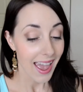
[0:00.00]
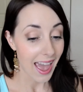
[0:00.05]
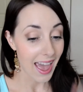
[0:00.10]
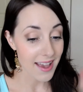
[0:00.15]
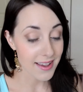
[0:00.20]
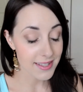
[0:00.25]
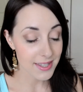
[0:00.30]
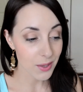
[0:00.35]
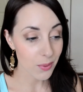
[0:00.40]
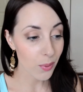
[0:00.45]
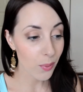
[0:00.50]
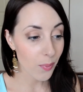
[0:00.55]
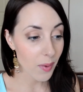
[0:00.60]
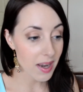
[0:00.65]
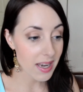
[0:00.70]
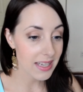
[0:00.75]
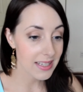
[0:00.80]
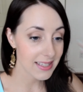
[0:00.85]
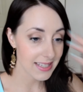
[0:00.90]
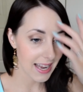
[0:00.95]
As they were
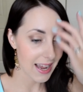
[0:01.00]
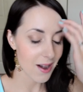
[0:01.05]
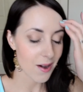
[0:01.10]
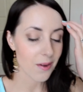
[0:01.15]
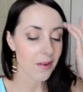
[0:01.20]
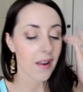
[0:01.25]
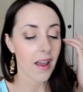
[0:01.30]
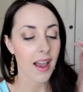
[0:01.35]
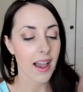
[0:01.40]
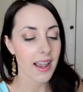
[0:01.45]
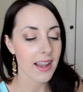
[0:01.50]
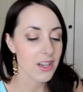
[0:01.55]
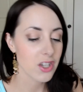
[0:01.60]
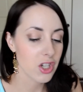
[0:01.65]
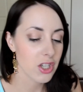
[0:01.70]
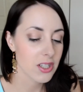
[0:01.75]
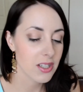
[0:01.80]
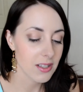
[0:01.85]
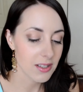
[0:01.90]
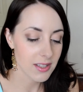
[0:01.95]
running down, I
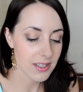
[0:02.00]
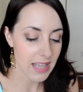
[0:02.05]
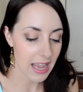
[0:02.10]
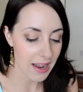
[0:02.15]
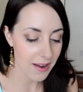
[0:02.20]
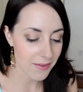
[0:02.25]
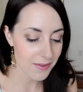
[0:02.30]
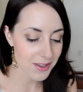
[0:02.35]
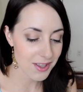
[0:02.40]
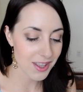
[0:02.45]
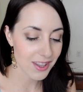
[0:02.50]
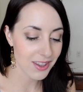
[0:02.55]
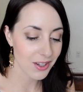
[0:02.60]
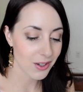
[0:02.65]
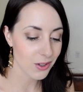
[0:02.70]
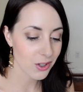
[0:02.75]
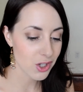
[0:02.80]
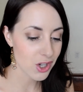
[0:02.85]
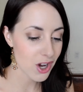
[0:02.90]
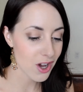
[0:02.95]
just saved the
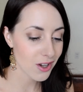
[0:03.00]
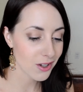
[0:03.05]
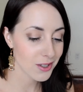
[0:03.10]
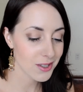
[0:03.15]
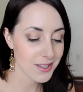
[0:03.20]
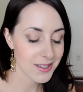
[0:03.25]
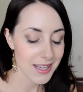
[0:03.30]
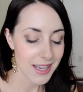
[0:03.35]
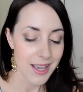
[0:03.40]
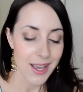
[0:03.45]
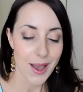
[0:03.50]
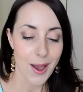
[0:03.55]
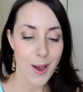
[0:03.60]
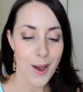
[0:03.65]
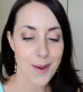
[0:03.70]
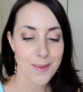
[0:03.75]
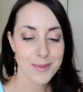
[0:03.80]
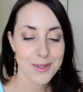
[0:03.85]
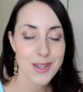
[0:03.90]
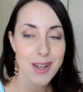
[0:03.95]
little chunks
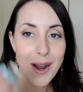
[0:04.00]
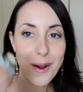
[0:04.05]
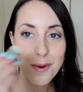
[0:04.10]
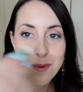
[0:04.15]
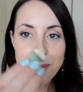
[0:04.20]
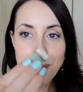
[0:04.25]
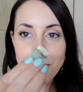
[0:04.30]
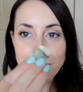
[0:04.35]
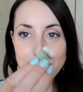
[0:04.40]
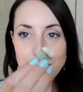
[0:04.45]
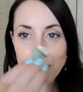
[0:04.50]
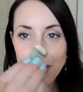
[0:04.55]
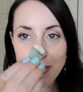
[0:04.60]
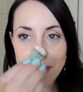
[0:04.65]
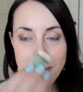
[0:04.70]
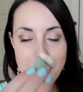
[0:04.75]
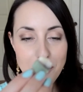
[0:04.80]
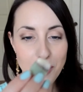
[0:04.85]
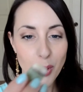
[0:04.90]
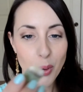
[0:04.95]
so that I would be able to
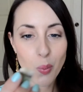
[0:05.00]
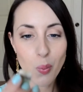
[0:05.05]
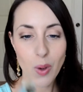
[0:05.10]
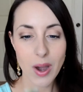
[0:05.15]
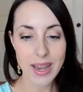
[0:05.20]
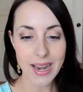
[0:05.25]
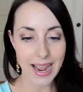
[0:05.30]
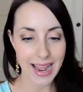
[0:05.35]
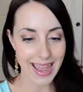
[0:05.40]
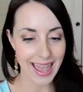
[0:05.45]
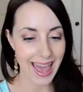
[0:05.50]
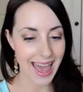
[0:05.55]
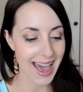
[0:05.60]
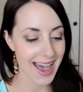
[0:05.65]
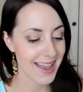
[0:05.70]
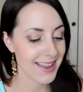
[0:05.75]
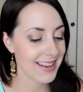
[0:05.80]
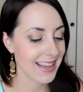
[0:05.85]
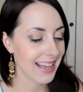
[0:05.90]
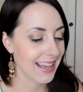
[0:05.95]
remember what I
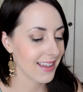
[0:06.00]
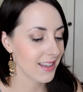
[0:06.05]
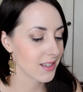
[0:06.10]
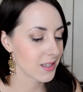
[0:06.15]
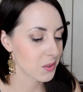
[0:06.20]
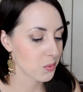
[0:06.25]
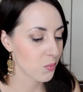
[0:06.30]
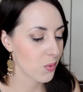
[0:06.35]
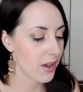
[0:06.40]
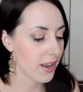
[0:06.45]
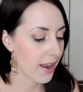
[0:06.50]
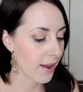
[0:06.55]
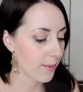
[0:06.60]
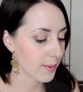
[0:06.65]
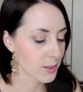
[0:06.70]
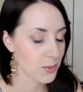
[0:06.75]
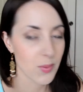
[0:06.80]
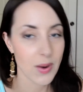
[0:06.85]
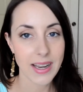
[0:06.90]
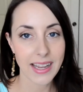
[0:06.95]
had and what I
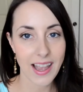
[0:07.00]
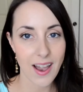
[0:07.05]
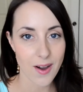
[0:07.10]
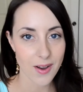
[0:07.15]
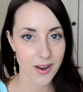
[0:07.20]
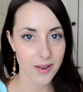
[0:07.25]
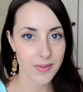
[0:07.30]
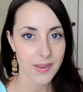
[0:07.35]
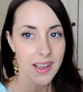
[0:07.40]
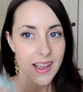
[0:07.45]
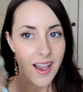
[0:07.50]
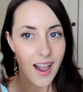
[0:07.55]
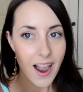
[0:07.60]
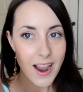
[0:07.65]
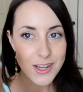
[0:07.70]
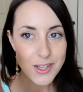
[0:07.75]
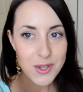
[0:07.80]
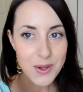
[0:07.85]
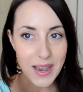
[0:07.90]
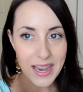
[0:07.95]
was running out of.
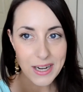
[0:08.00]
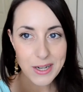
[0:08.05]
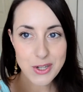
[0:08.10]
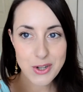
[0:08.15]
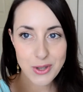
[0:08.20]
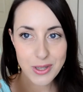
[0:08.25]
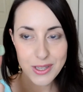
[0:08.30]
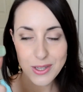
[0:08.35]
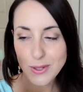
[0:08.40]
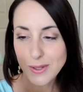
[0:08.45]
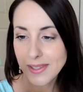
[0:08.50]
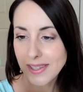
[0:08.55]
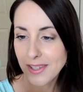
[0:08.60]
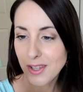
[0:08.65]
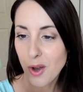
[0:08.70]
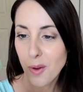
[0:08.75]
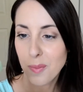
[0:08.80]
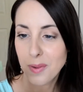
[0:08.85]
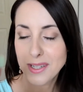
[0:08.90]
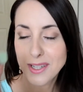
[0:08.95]
I do actually use the
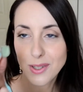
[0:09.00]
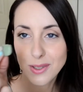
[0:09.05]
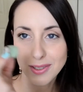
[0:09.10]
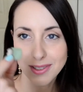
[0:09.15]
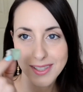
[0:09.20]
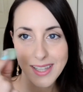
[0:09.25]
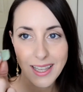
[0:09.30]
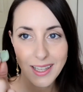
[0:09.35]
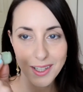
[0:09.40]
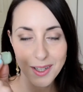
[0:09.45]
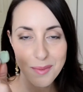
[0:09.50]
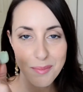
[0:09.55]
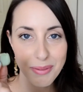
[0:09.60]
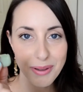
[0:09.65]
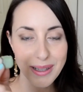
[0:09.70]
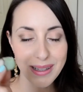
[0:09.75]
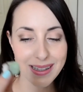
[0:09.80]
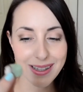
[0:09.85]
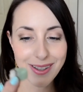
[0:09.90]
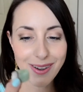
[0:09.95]
soap until it's like
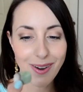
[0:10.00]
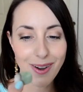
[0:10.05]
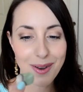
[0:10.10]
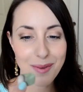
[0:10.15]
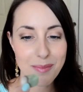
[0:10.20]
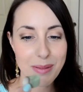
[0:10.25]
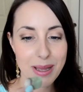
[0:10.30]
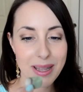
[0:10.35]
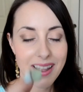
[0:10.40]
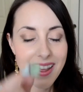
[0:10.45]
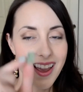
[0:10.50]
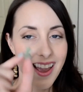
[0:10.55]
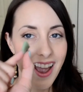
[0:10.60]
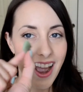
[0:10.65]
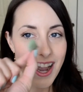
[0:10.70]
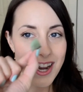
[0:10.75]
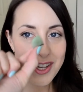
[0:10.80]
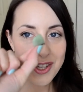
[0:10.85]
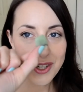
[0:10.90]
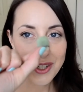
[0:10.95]
completely gone, but
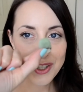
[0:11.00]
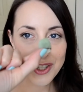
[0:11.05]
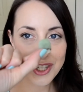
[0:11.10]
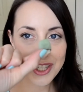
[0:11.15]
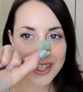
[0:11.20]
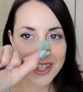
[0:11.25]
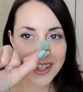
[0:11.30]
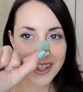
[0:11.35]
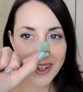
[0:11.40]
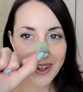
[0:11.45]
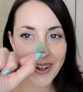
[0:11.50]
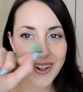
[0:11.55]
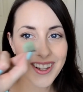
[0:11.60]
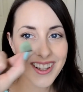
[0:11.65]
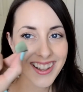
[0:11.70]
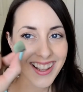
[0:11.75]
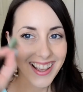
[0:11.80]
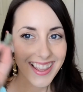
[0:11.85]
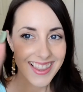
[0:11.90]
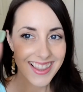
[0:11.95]
I took just the
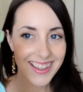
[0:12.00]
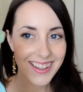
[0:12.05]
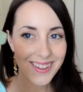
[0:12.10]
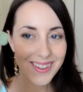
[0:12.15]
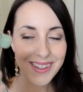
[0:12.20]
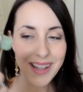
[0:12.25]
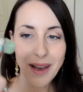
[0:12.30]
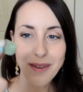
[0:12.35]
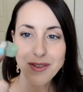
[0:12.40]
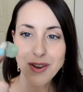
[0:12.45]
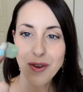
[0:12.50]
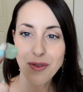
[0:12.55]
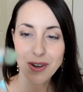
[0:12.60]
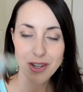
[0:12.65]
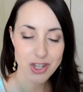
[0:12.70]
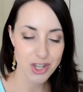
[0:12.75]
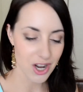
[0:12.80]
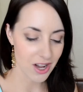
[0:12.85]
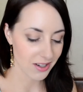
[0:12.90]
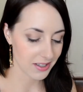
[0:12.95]
little leftover
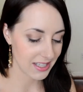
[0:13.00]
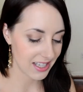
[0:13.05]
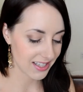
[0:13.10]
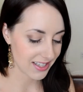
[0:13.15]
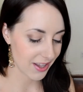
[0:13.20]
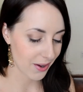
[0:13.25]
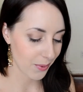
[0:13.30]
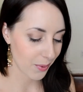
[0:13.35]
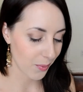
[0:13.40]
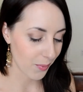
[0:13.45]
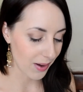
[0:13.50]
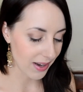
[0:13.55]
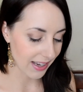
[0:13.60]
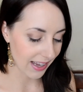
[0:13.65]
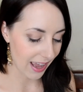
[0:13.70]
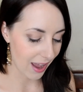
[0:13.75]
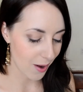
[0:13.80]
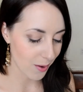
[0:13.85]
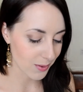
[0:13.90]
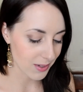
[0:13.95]
chunks as they were
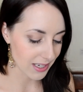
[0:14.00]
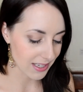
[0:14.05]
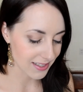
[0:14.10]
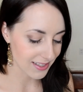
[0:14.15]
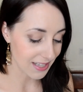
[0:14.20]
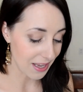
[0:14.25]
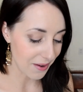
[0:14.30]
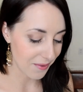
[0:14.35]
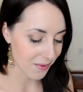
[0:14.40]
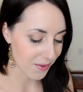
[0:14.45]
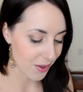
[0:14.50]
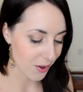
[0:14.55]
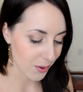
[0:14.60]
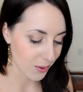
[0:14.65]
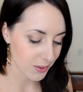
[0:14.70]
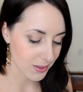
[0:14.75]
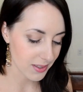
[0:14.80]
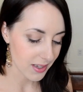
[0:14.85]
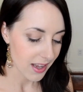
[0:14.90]
running out and saved those.